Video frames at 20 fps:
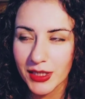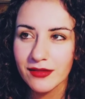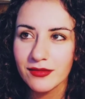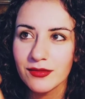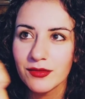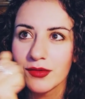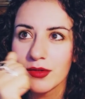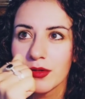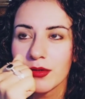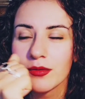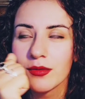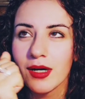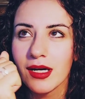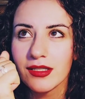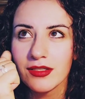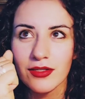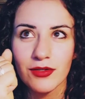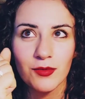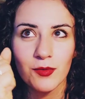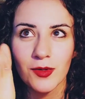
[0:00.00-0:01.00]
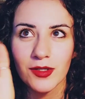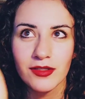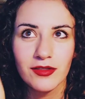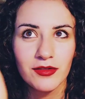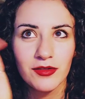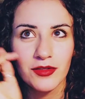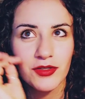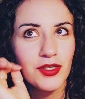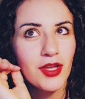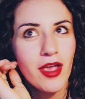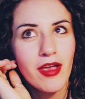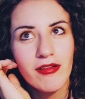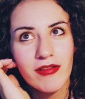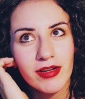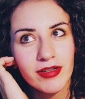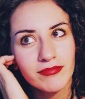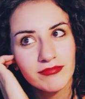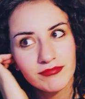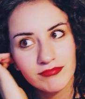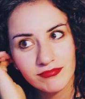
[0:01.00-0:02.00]
so I just wanted to share
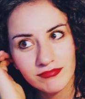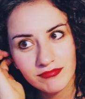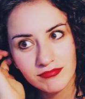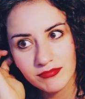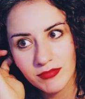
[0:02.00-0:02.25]
it.